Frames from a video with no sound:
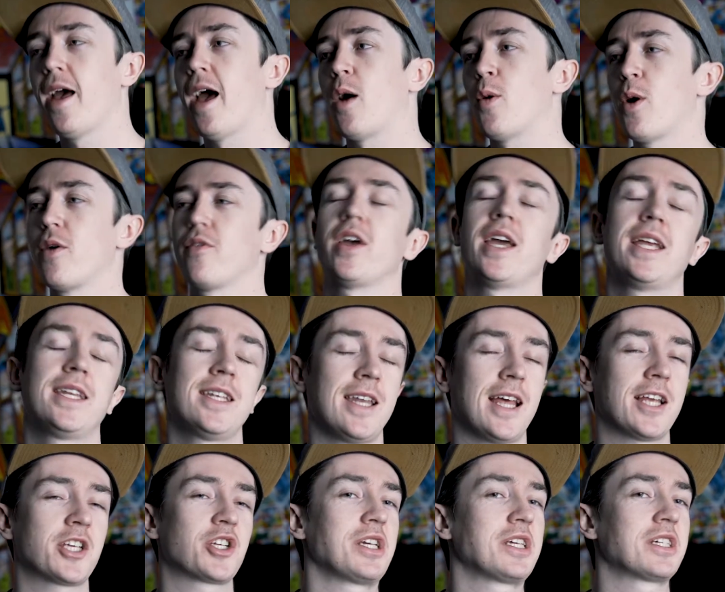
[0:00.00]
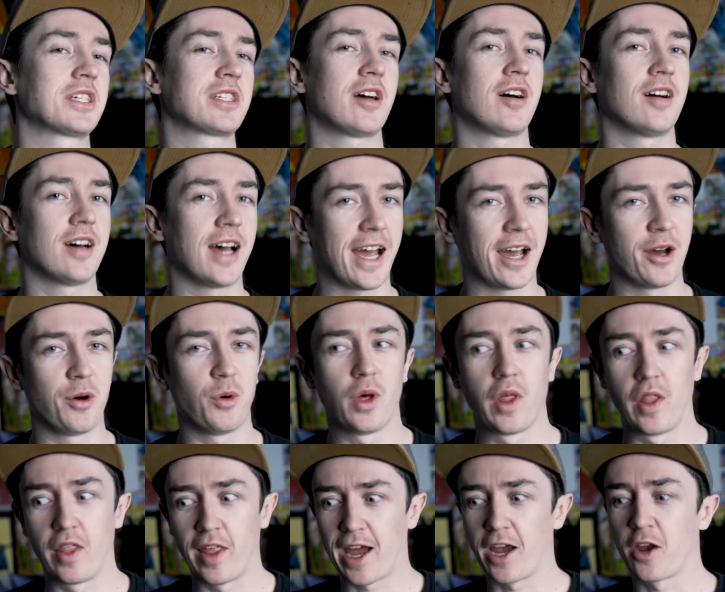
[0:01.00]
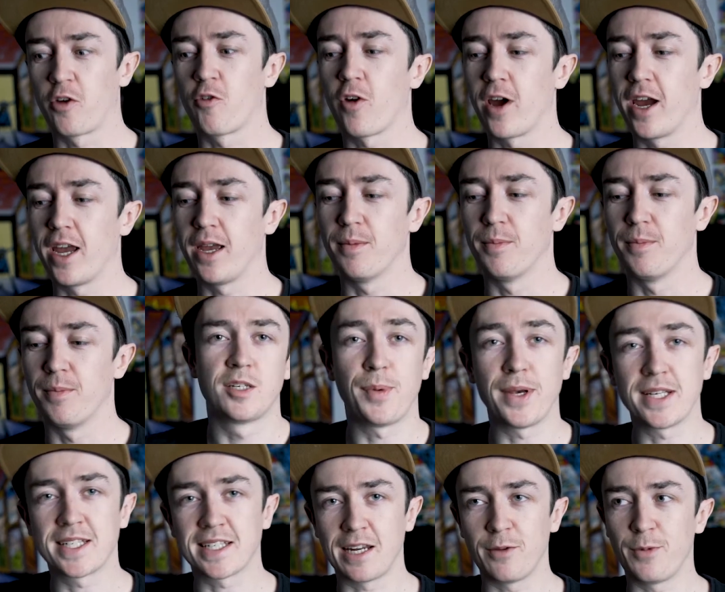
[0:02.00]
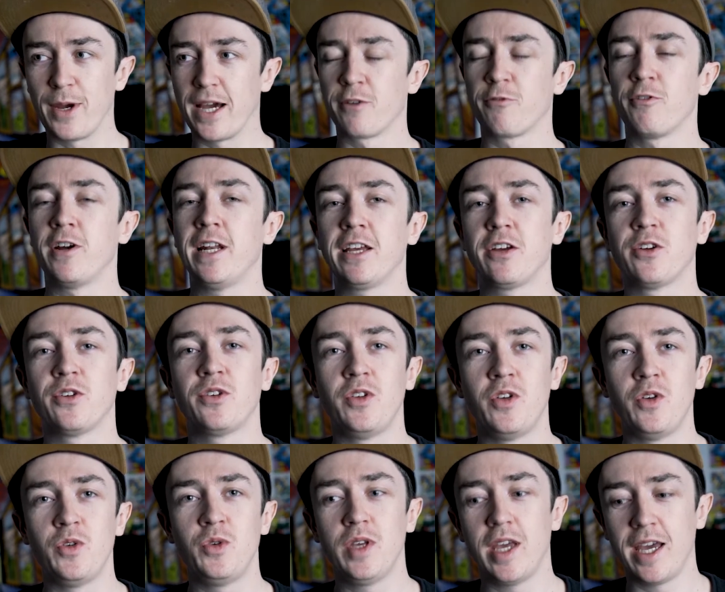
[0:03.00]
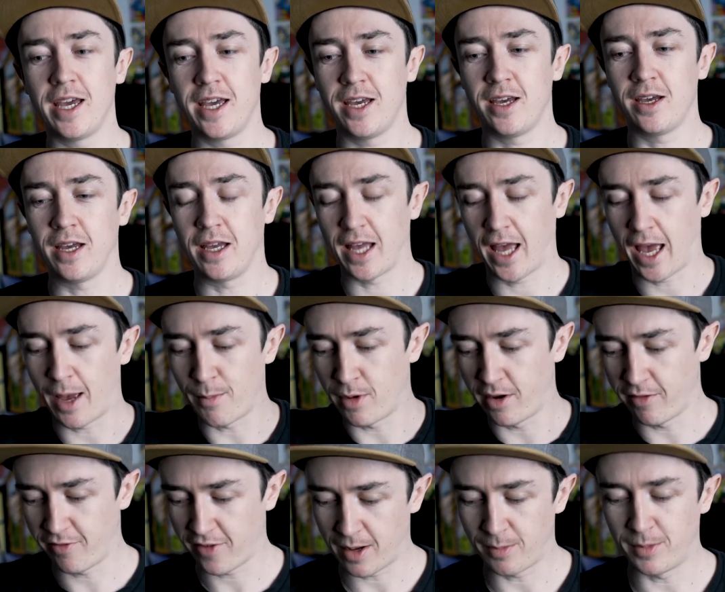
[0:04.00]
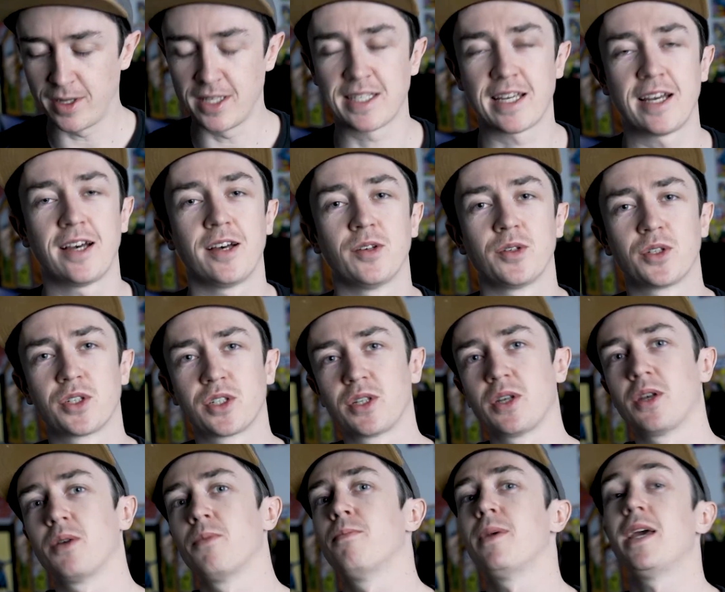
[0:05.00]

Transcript: However, it didn't actually start out that great. So basically we had a really good new year at my family's house.